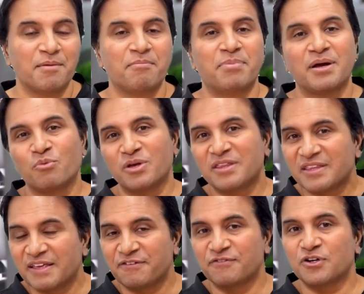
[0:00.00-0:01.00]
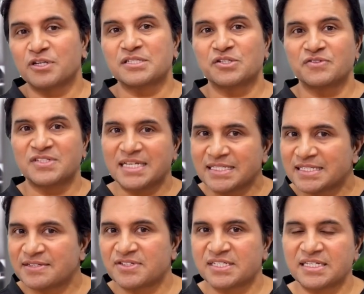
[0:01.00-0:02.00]
But if you've got sort of
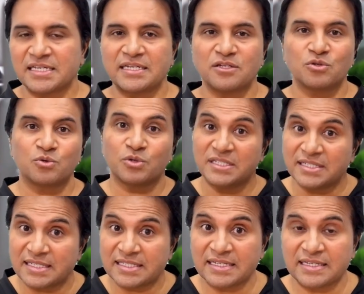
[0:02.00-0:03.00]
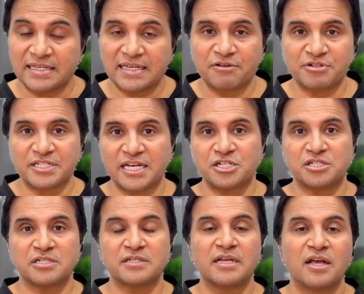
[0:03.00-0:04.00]
sensitive skin or existing
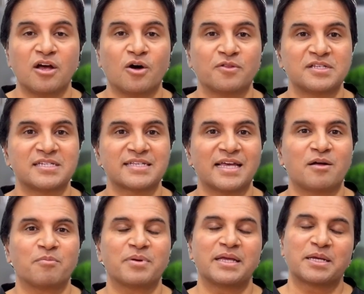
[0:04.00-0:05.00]
irritation on the scalp,